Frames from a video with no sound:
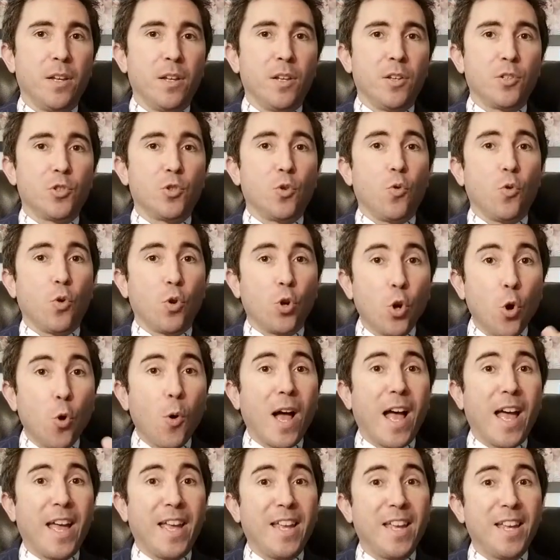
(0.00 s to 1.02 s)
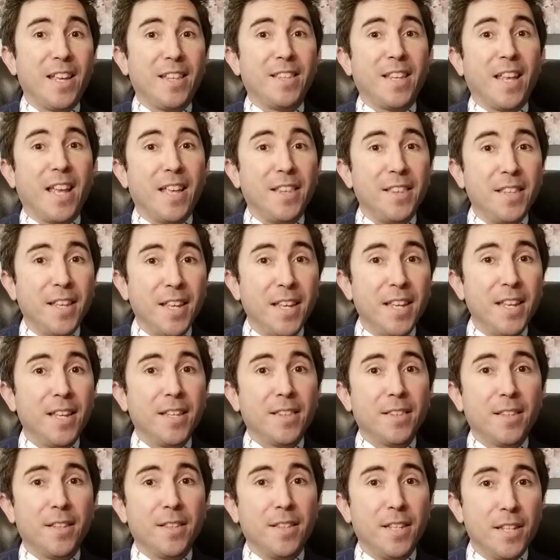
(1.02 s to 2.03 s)
So go ahead and
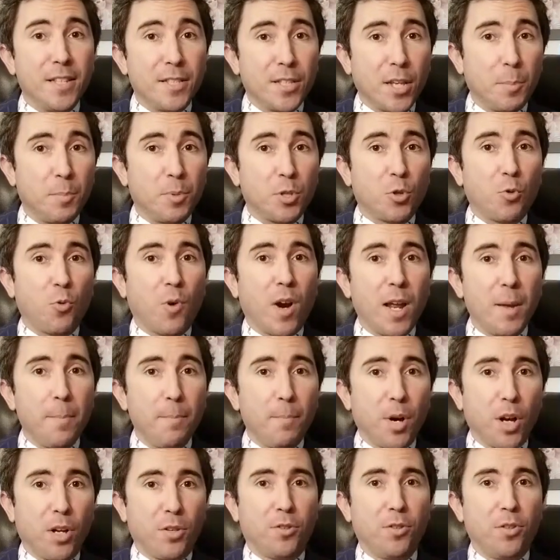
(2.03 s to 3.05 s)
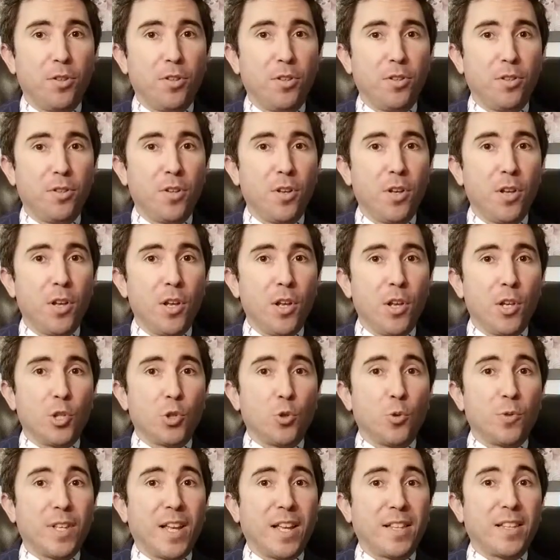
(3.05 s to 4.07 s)
hit the subscribe button
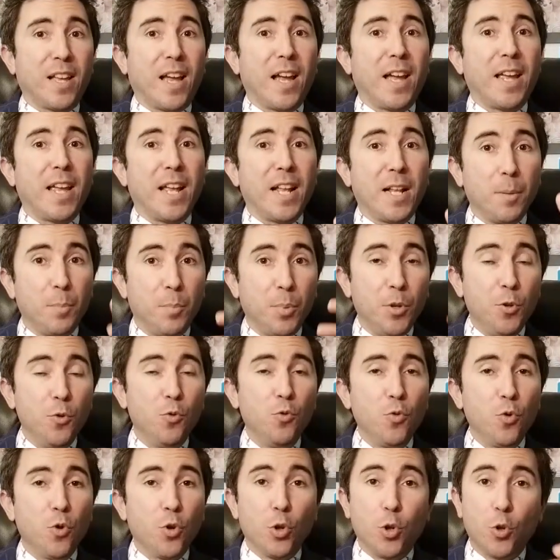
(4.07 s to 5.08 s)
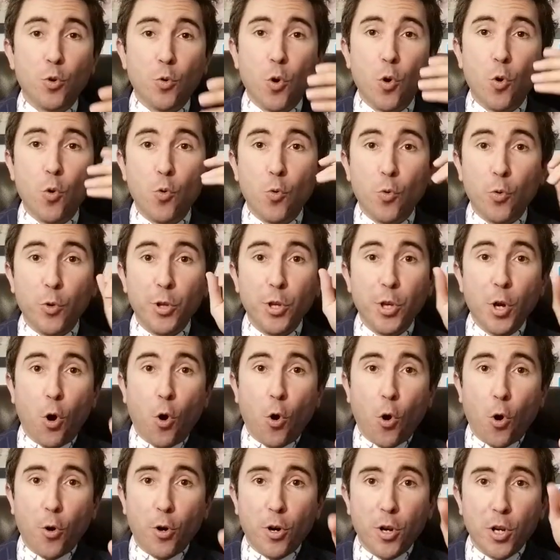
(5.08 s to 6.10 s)
so that I help you grow
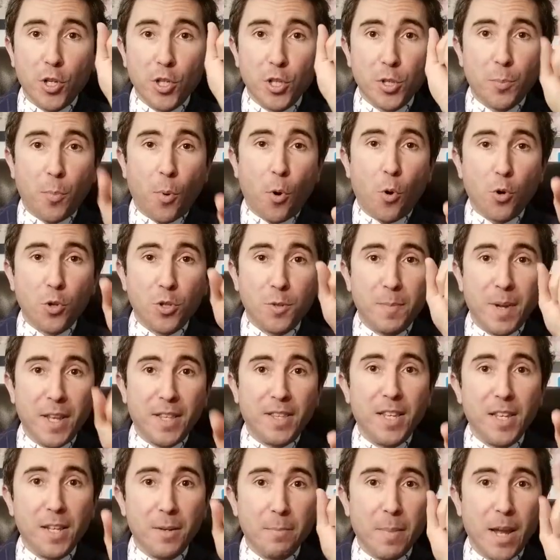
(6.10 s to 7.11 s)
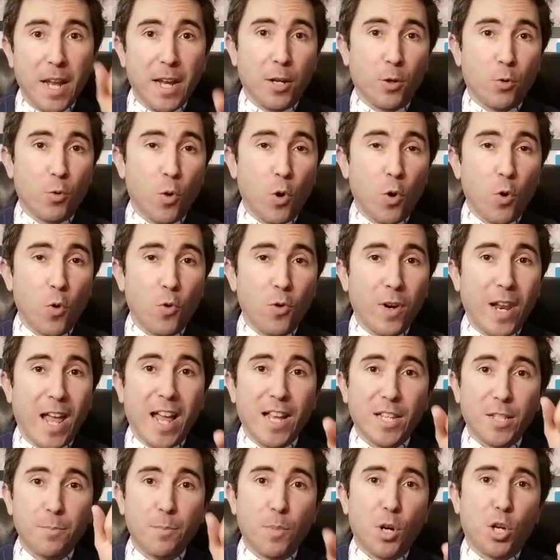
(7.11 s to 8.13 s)
your sports betting bankroll
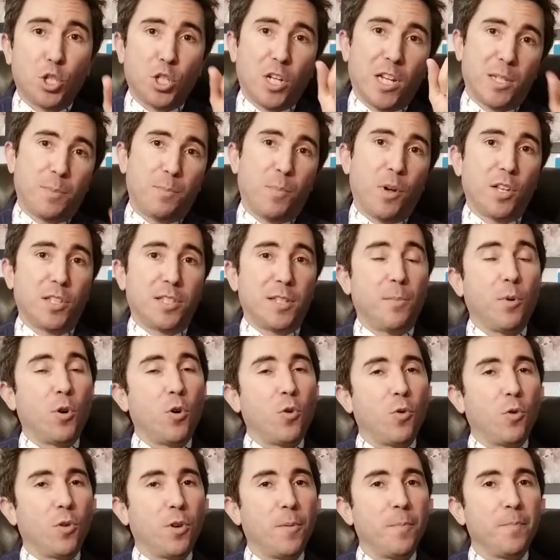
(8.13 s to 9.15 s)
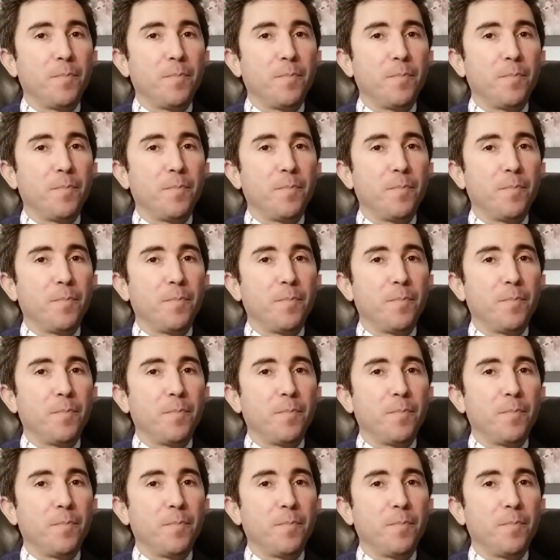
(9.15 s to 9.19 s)
as much as possible.